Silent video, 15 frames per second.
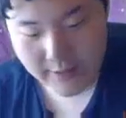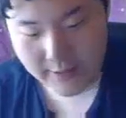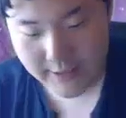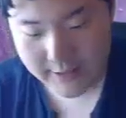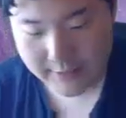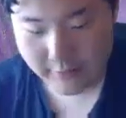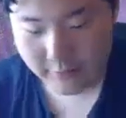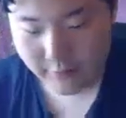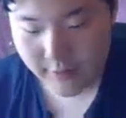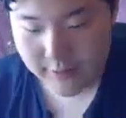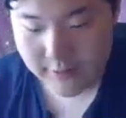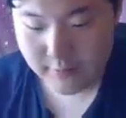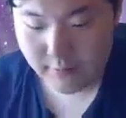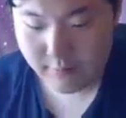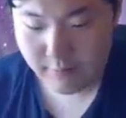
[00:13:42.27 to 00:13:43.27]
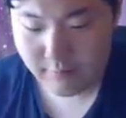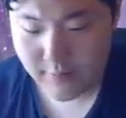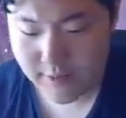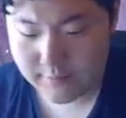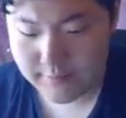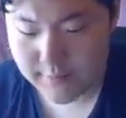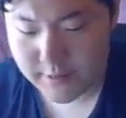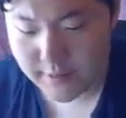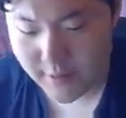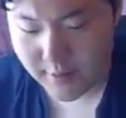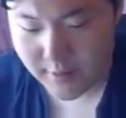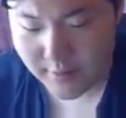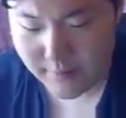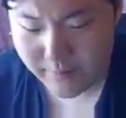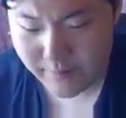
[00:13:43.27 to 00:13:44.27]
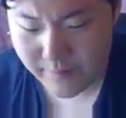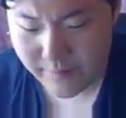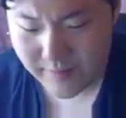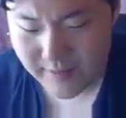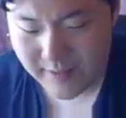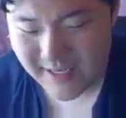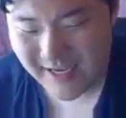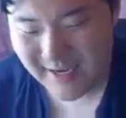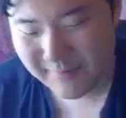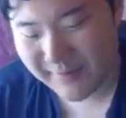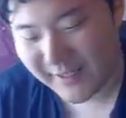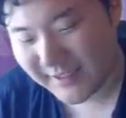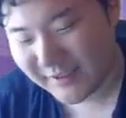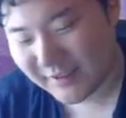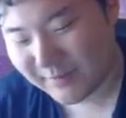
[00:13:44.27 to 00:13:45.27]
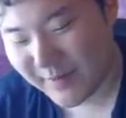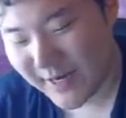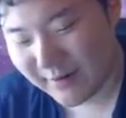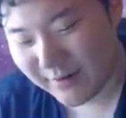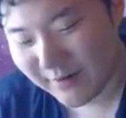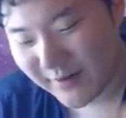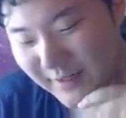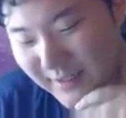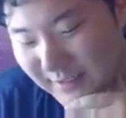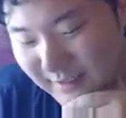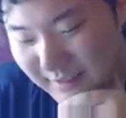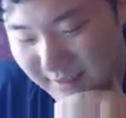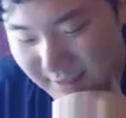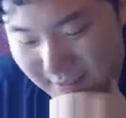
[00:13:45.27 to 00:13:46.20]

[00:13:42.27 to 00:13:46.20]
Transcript: I get to threaten with some... Ah, but nature's power is...